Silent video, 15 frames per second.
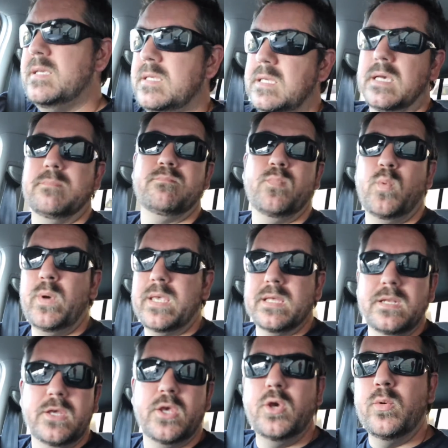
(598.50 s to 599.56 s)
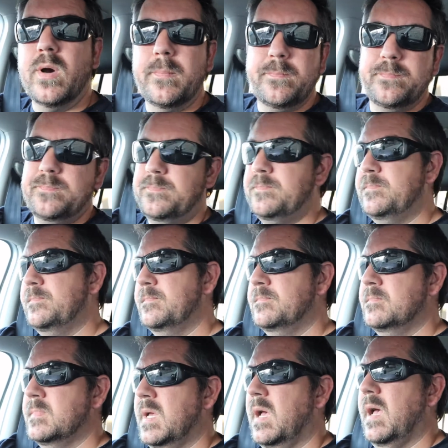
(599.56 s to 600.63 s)
yep, we can queue up
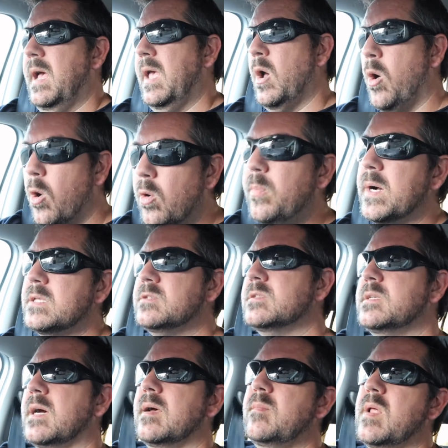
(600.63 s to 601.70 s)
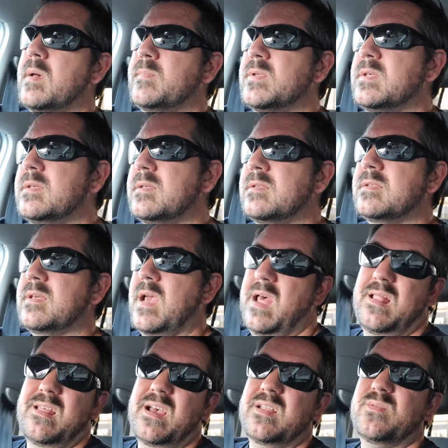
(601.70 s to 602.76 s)
a whole bunch of time lapses,
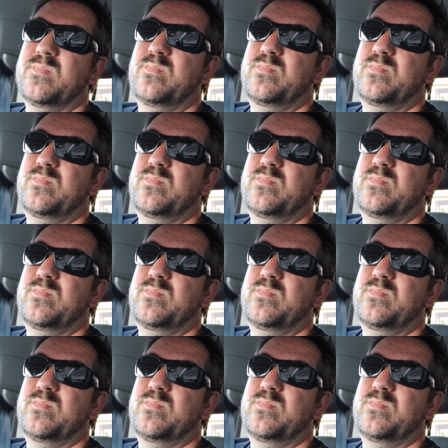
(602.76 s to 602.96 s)
and that's